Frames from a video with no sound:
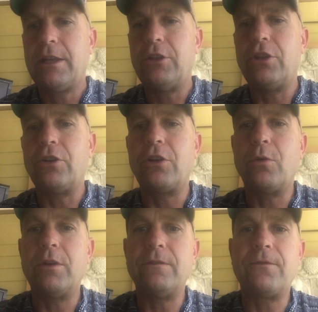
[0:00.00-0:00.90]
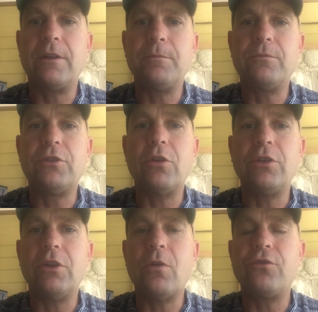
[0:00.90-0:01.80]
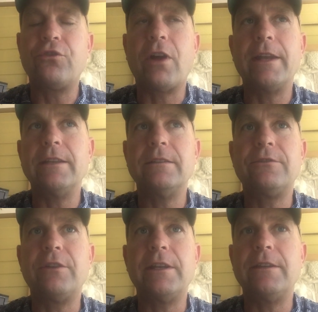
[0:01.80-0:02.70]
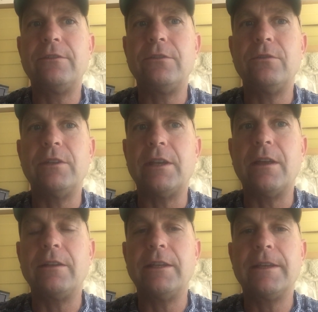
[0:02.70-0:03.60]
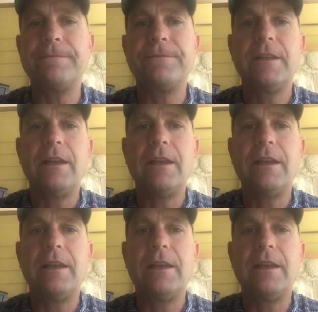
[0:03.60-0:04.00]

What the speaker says: that are going from Tokyo straight into Da Nang yet.